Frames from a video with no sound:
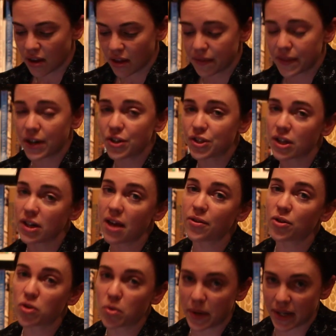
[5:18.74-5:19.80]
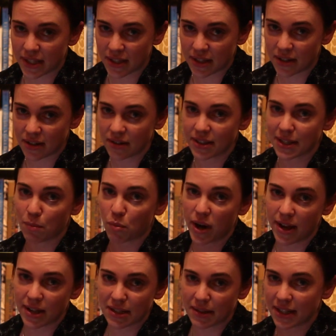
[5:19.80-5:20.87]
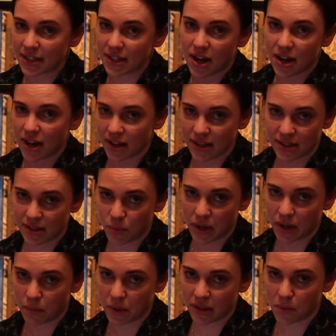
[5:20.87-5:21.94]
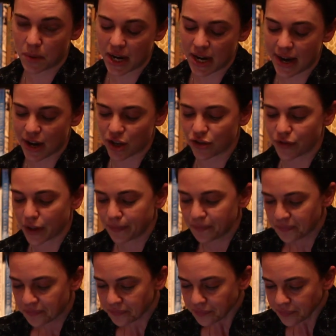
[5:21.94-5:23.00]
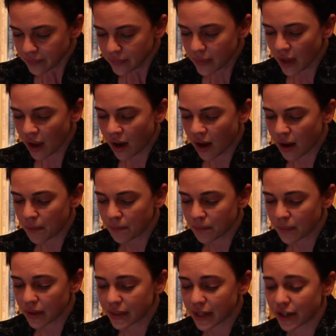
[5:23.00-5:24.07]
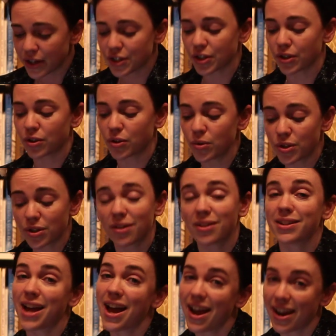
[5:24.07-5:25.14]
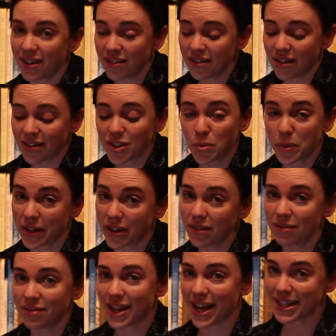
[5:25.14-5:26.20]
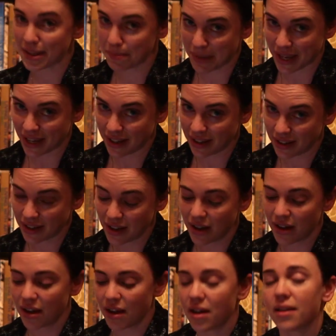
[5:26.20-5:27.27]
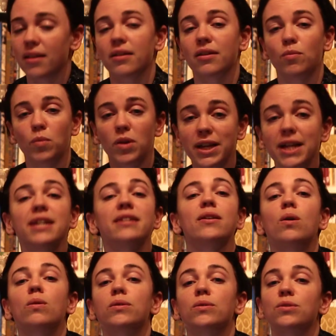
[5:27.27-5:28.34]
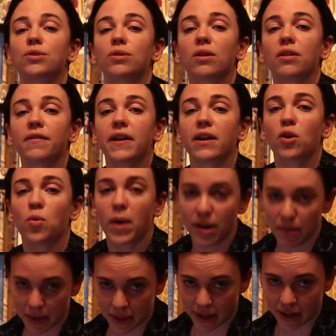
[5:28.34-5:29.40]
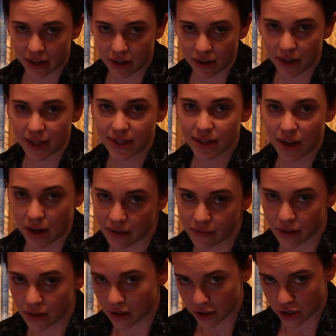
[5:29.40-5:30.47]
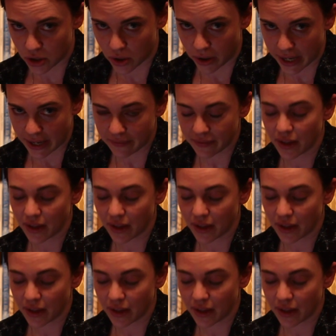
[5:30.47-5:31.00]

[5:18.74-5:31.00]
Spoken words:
There's another twist somewhere else that's not us. We're the one in Nashville. There's GooseGirl9 on Twitter. That's me. We'll get into the whole Goose Girl thing quite a bit later. It's kind of a long story.